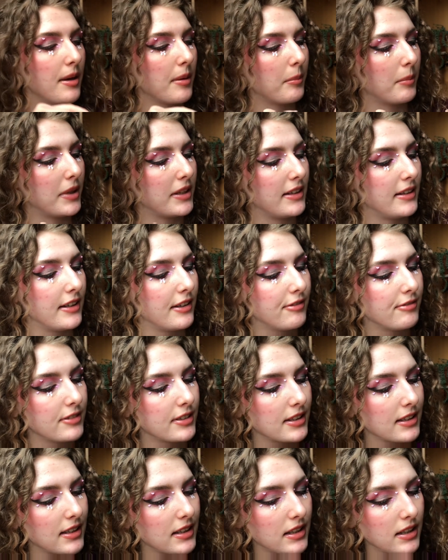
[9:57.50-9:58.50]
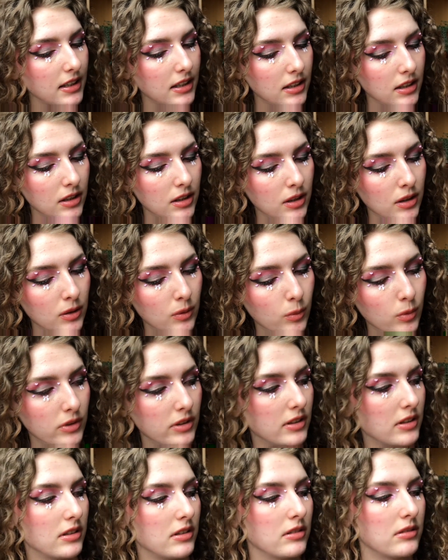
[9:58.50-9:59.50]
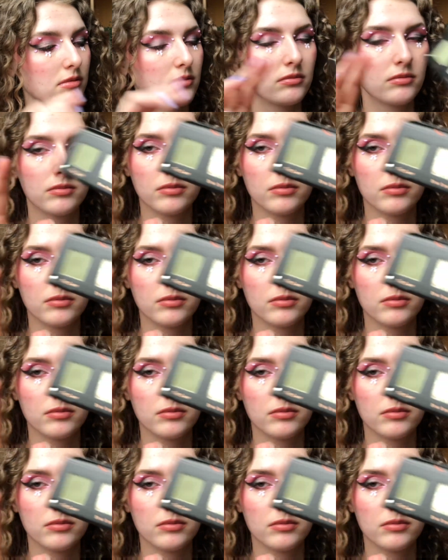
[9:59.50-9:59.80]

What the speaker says: but I definitely wanna